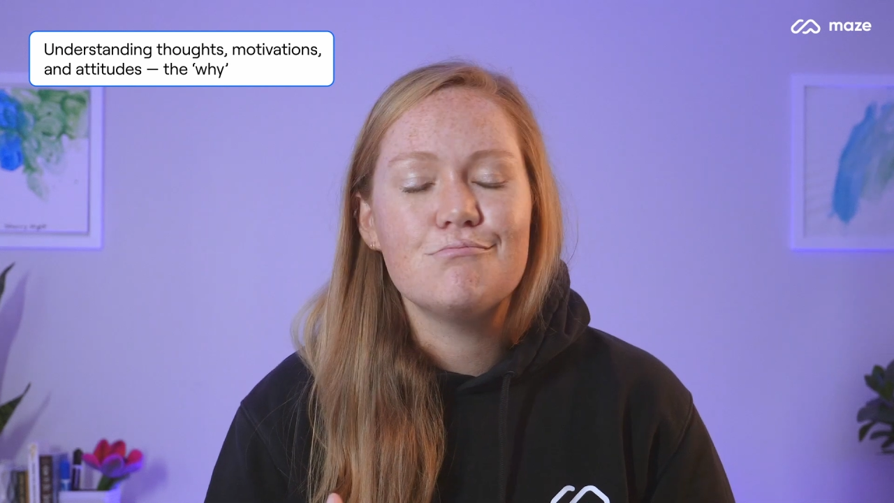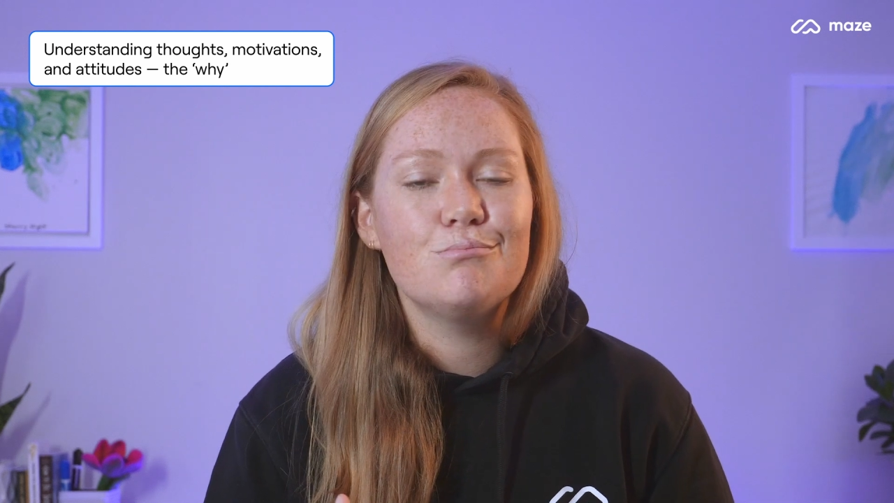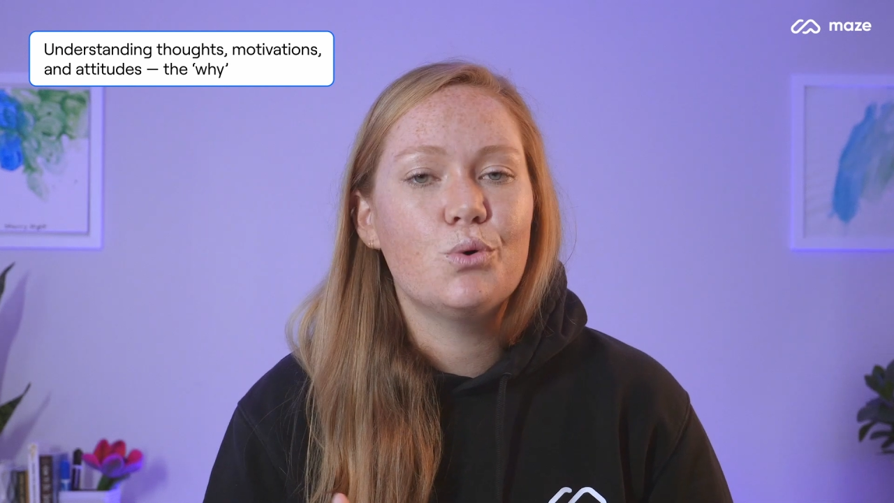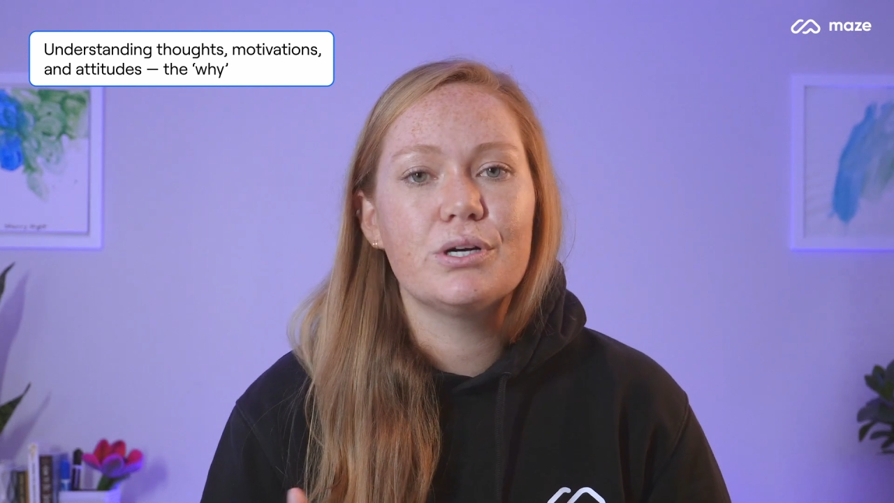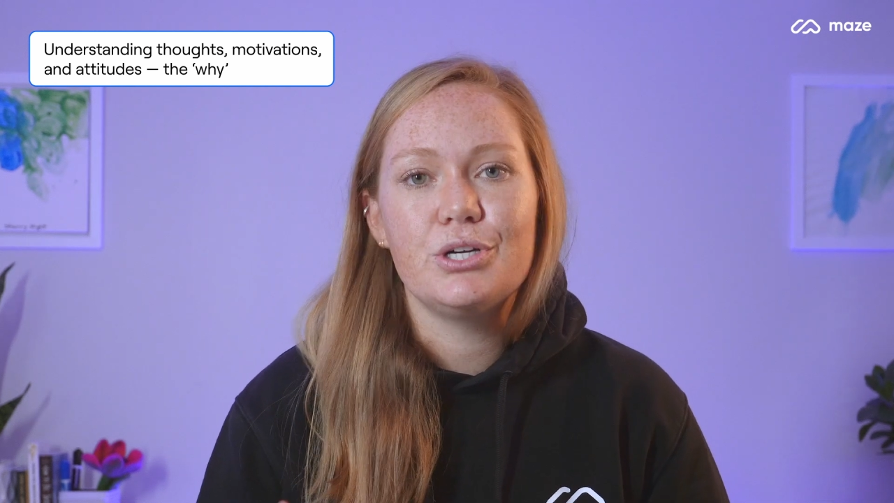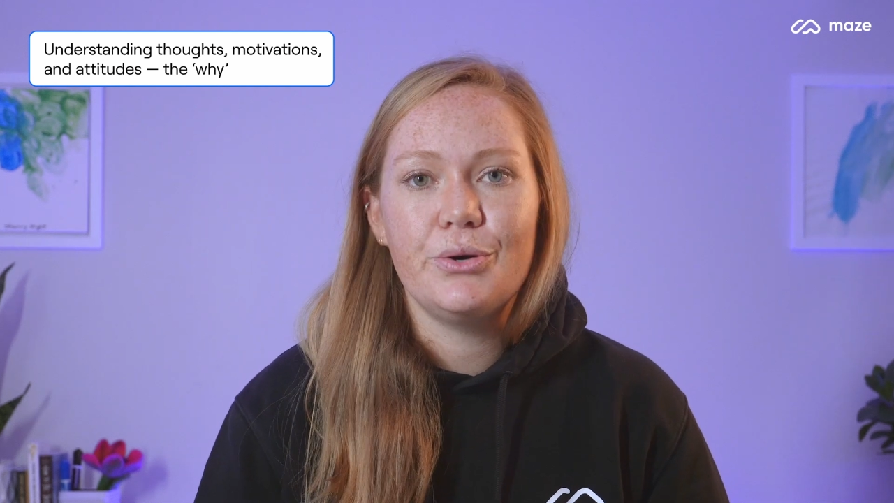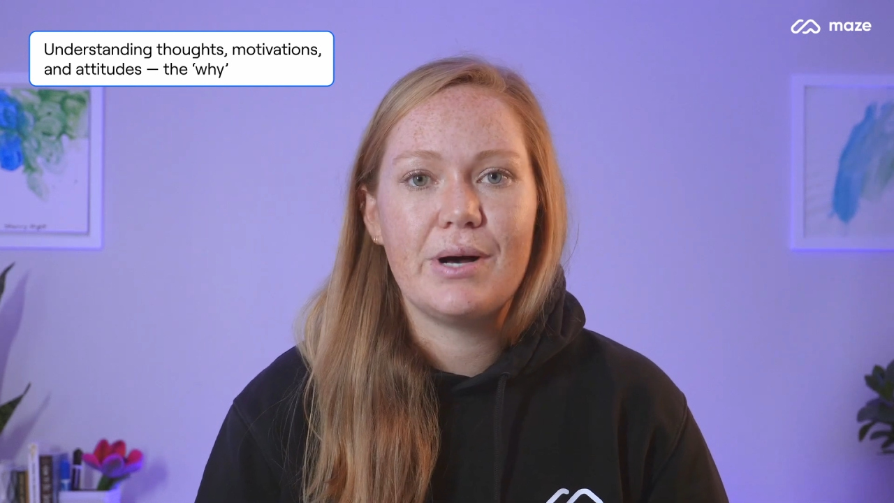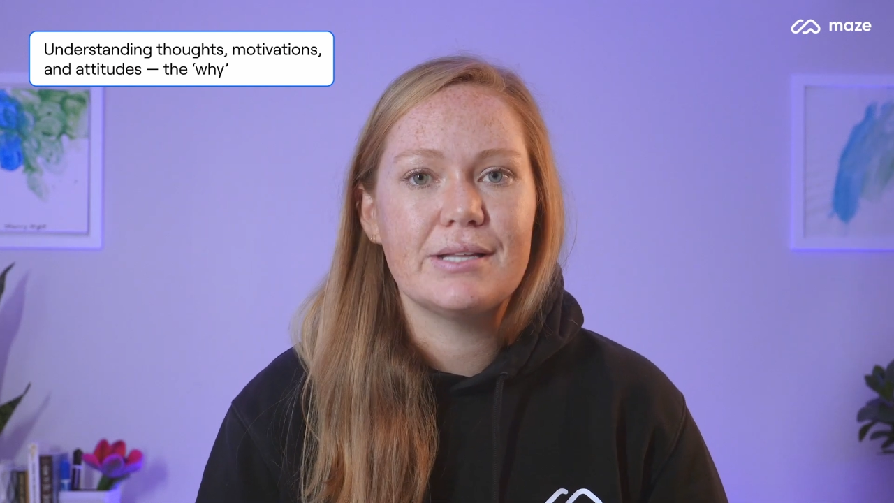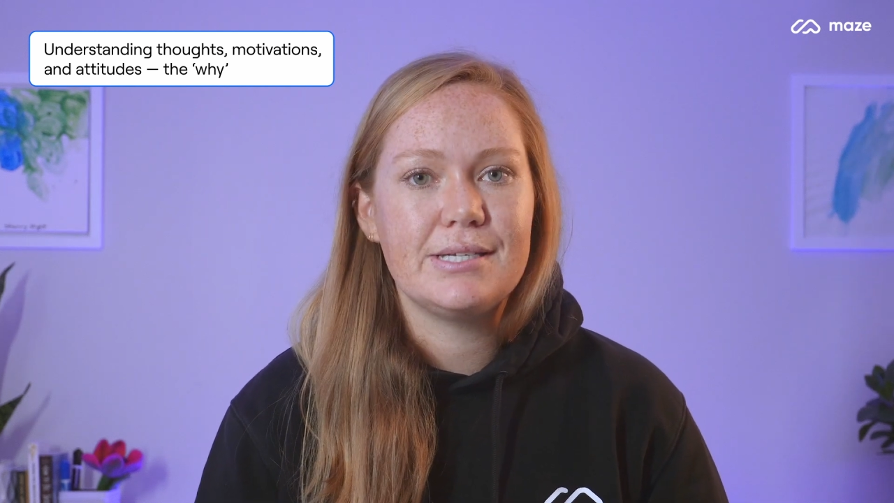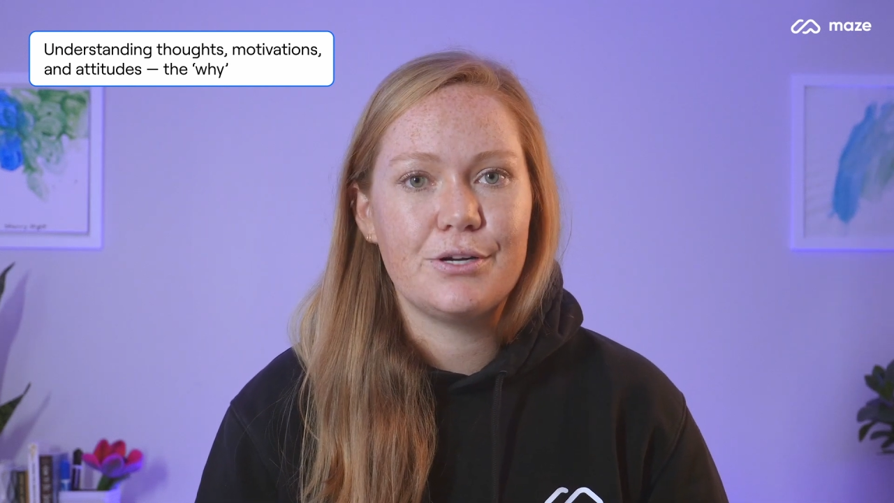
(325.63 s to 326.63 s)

more nuanced